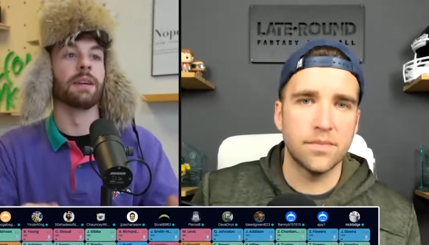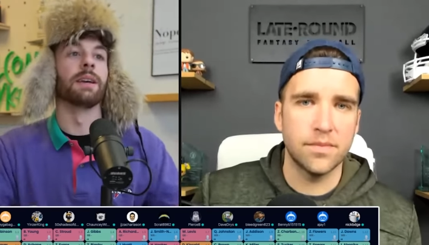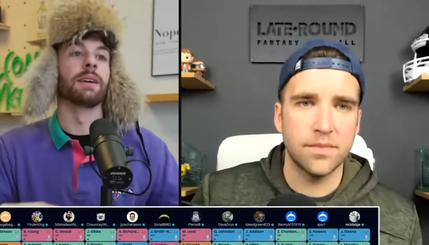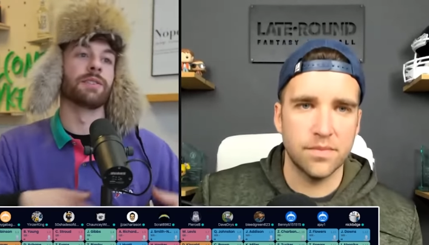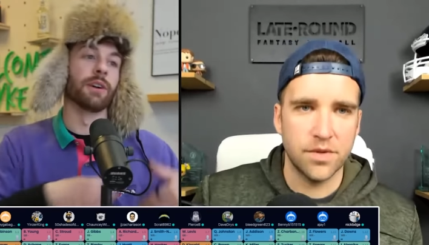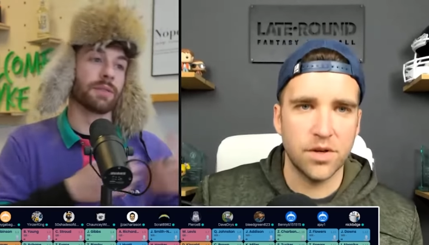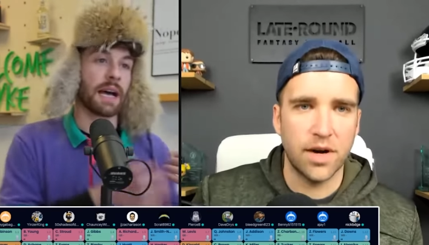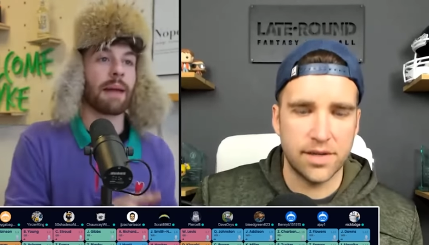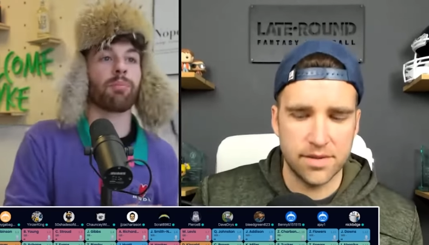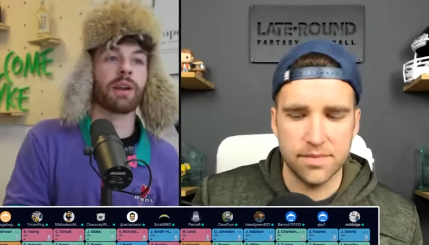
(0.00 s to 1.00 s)
Speaker 1: You know,
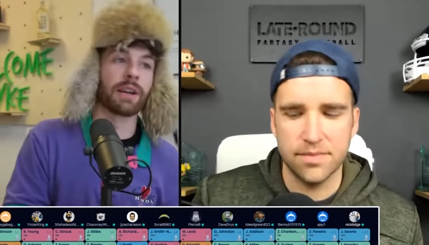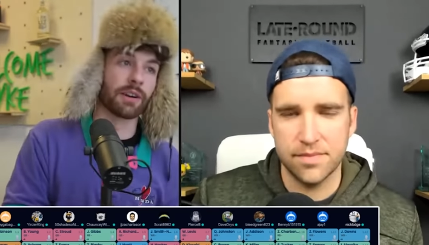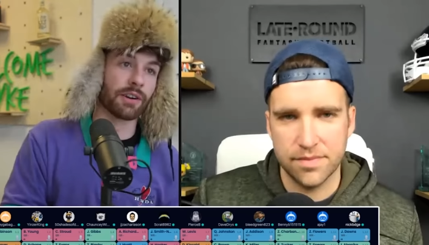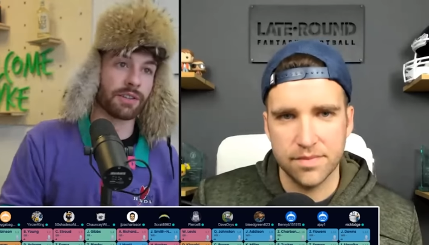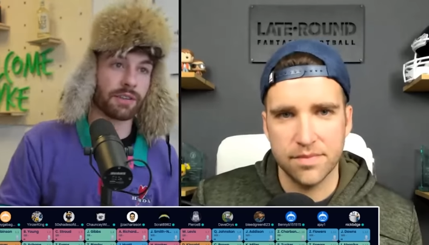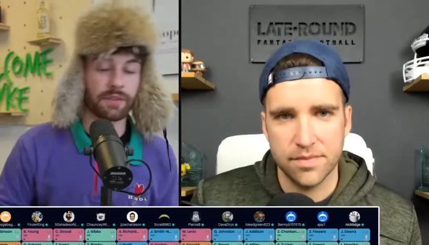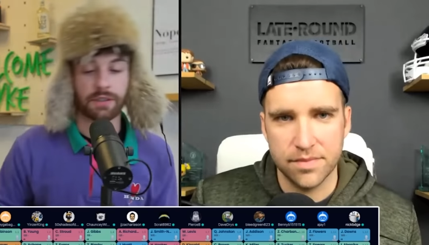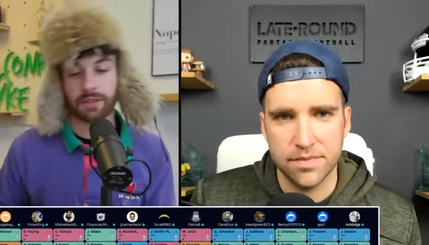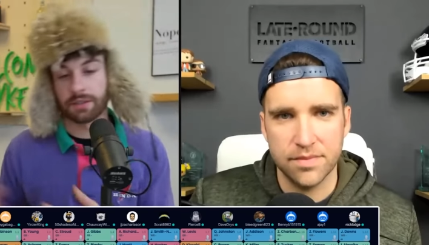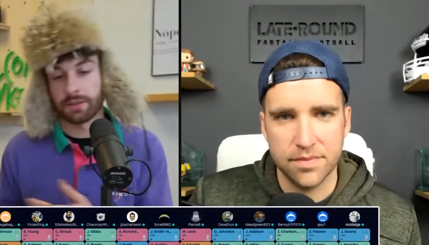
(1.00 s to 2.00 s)
tiebreakers right. if he's a
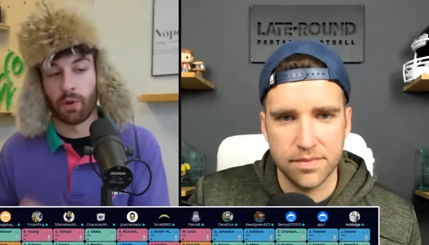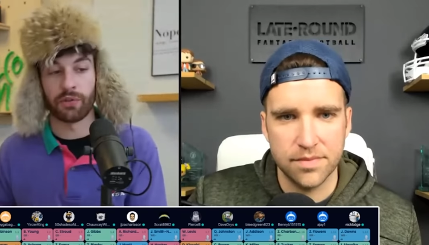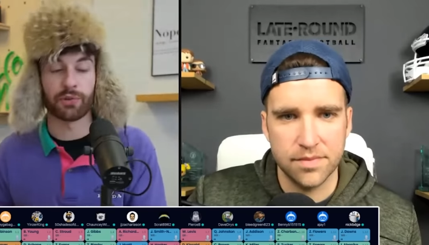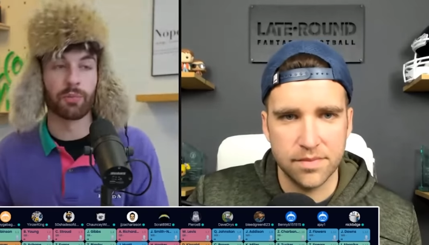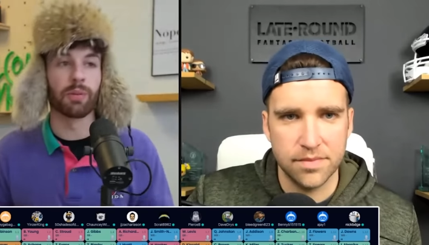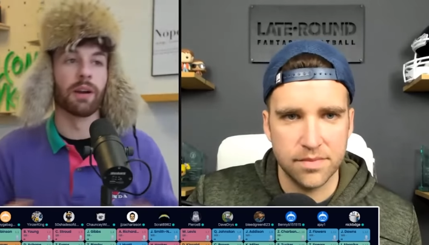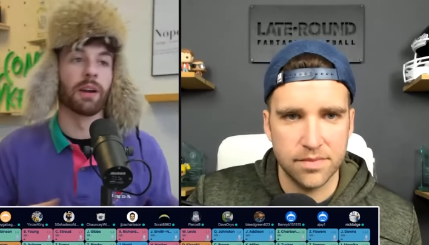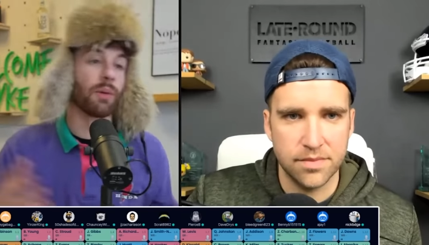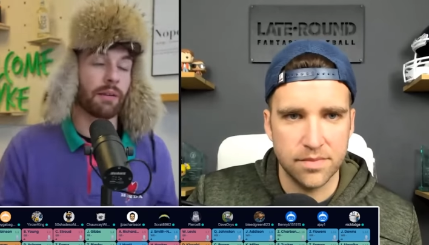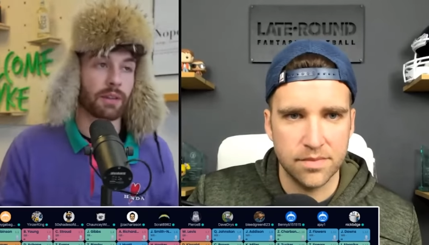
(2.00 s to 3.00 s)
small school player, whatever
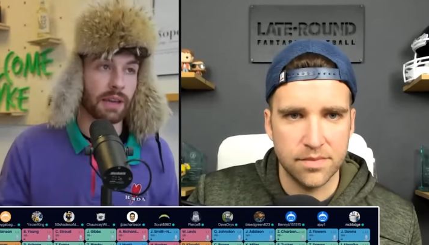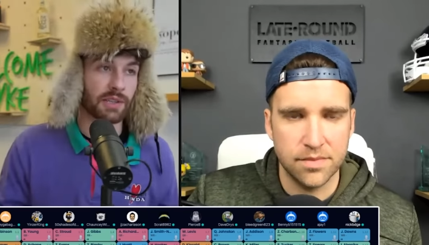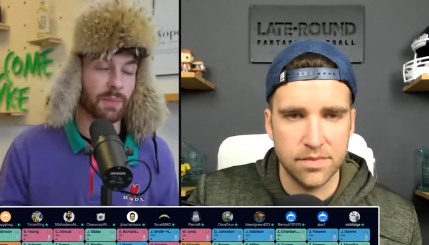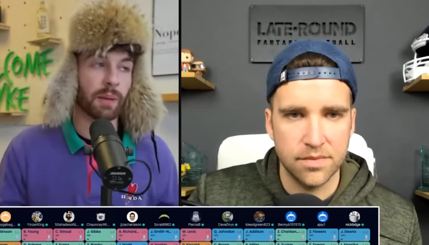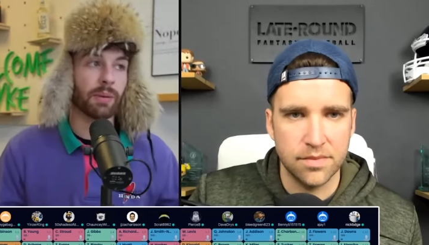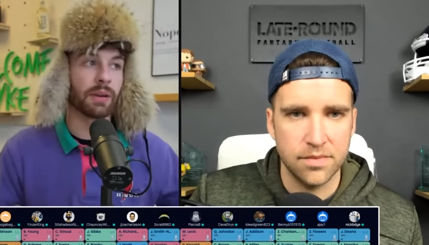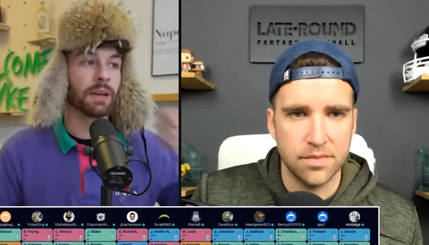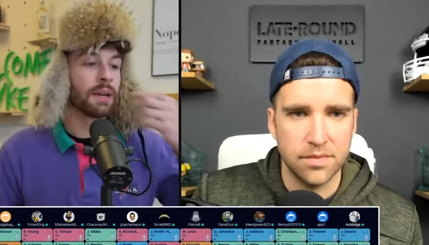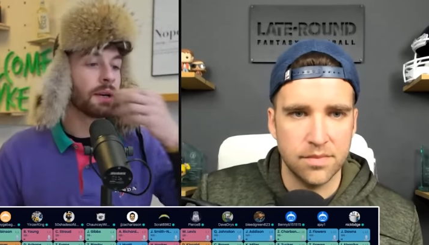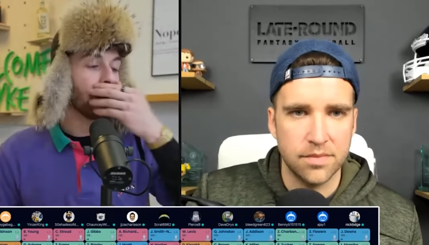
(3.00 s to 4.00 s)
the case may be
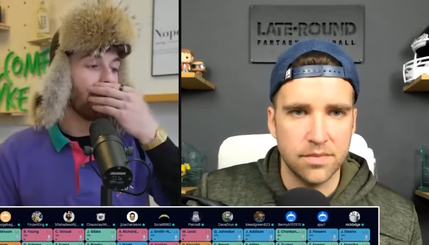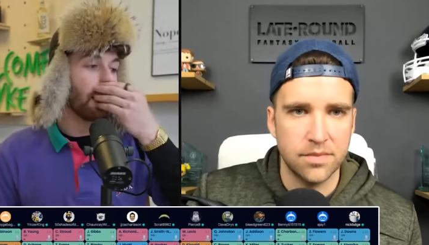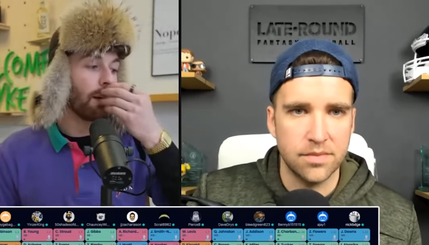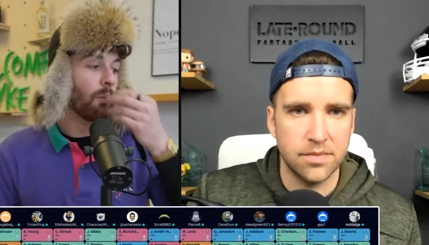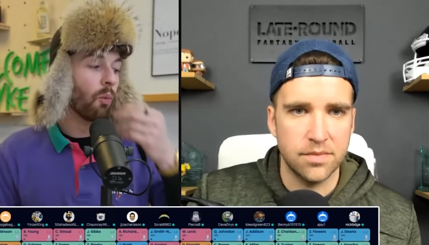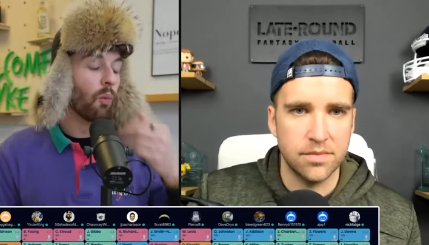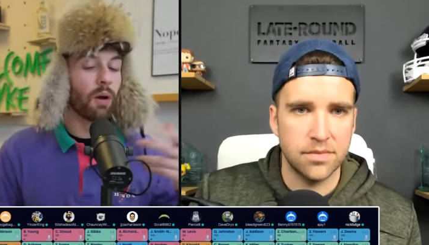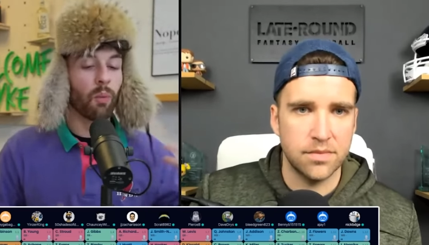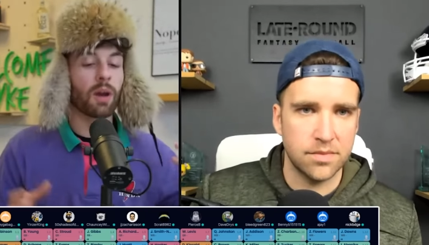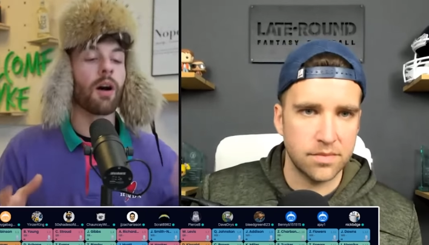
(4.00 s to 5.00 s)
um, what what
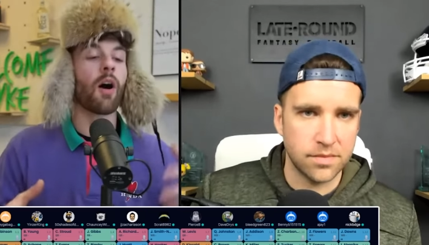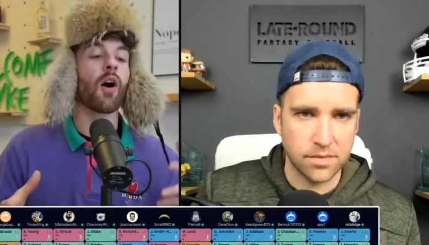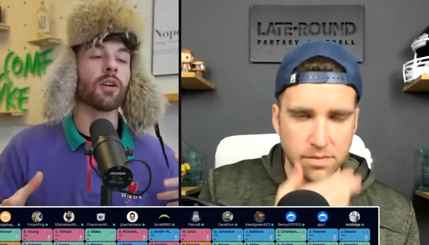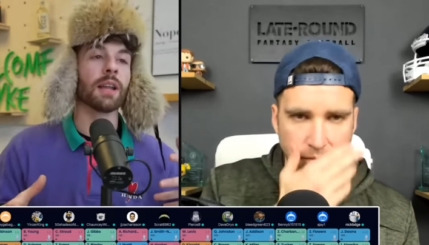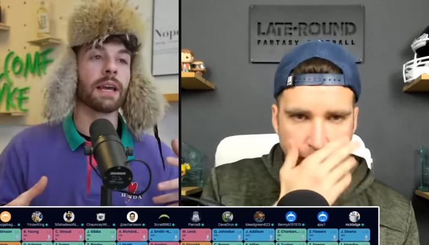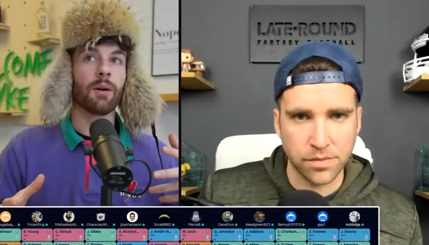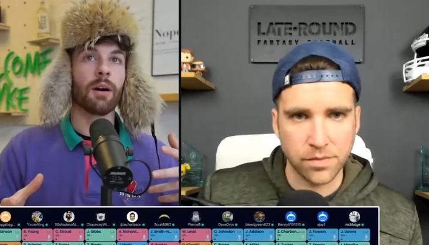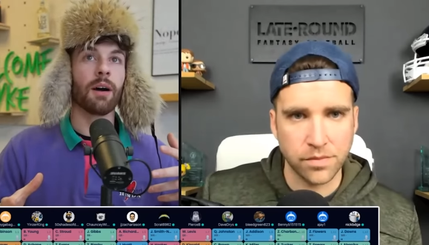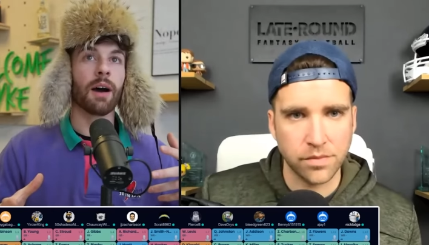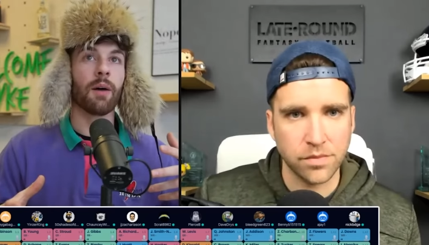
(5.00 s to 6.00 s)
are like uh,
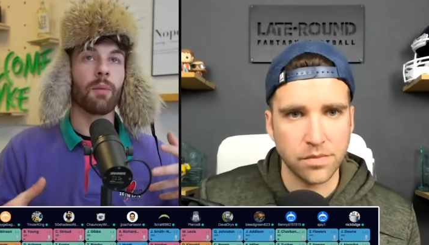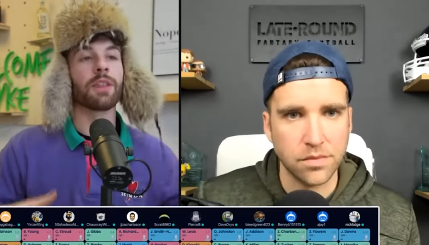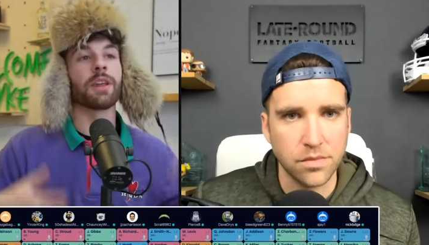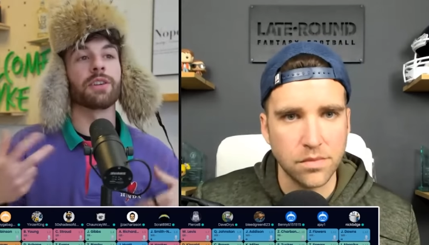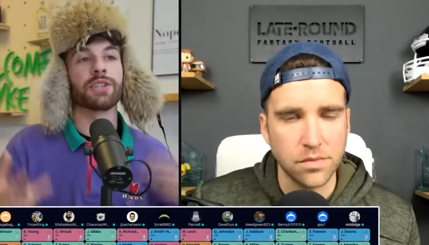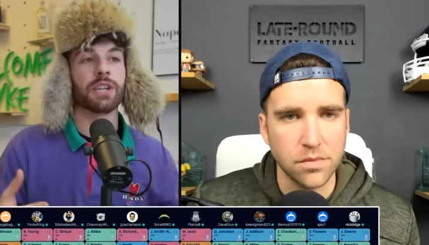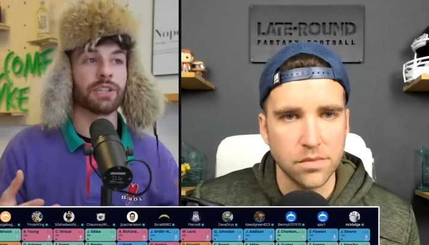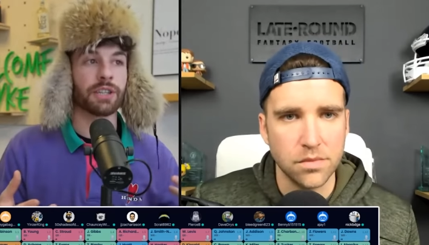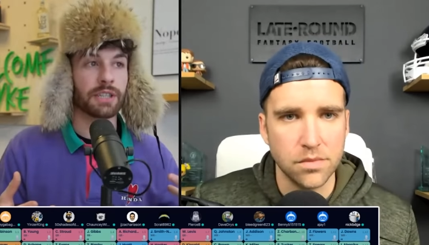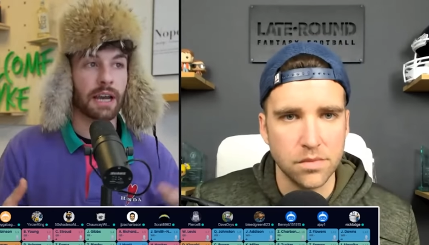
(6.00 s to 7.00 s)
what are the other decisions
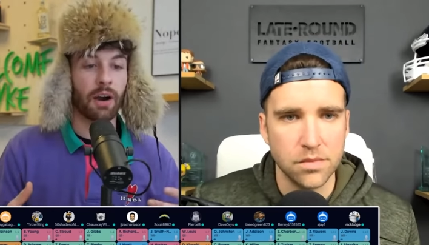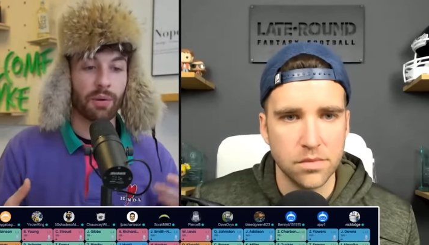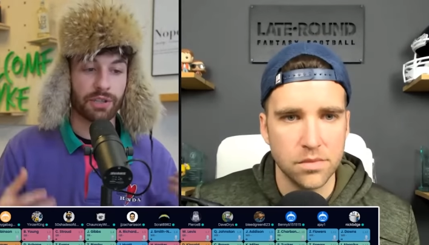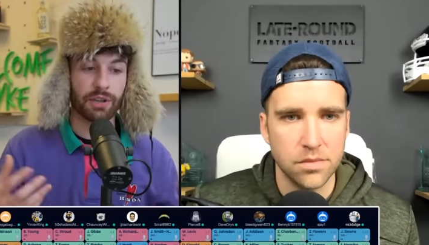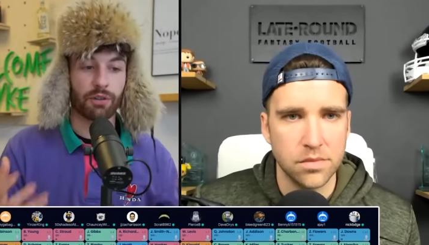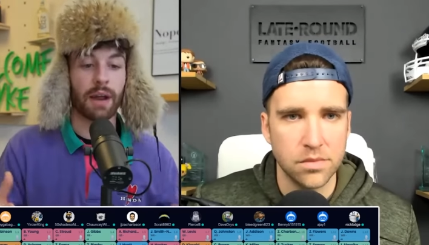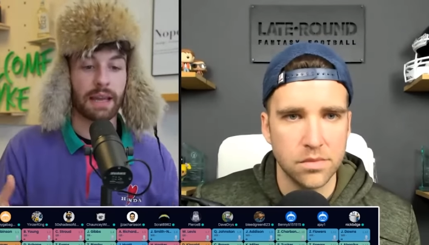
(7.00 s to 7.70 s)
that go into your rankings?